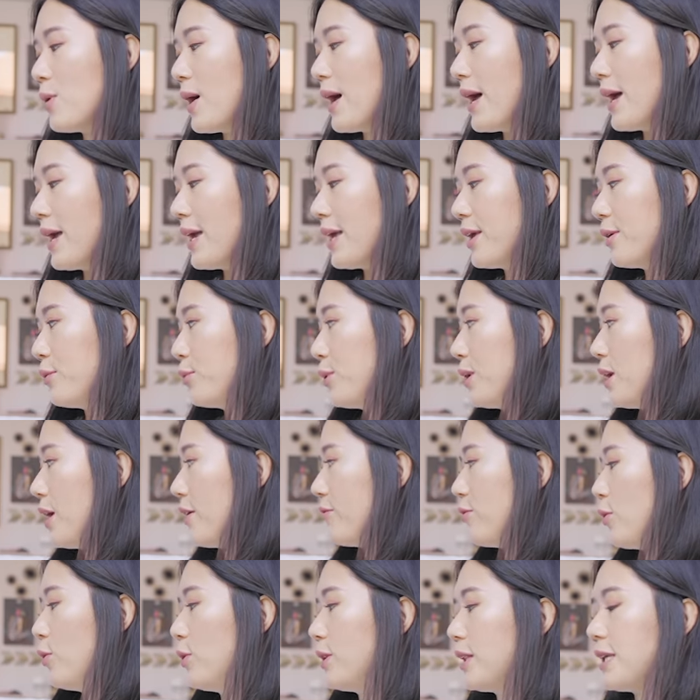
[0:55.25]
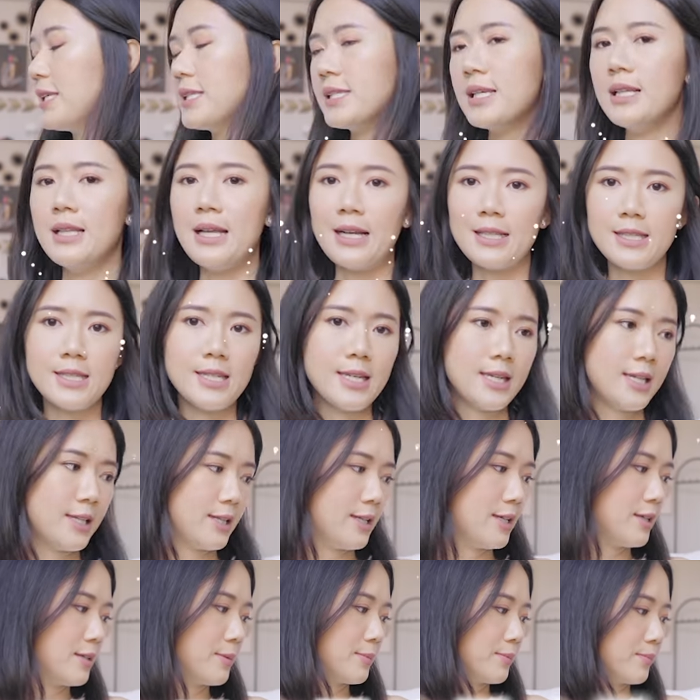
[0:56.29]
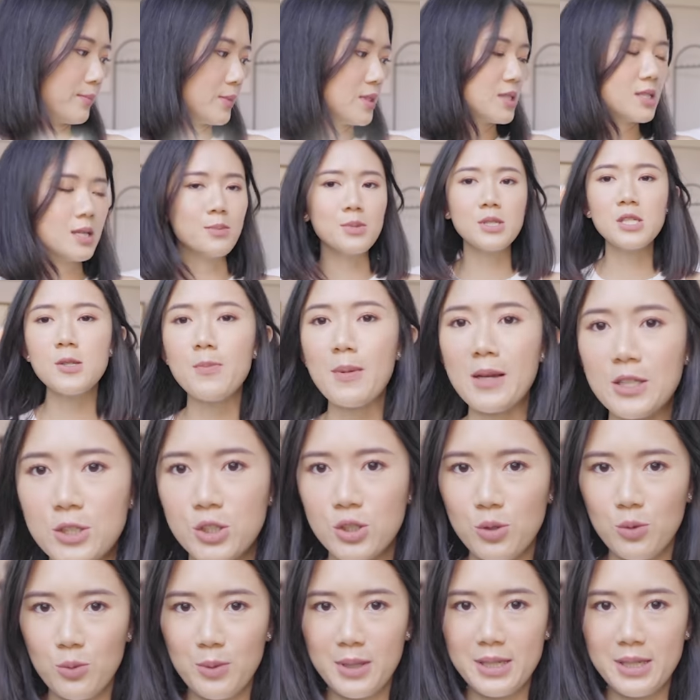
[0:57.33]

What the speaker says: why we have only selected some special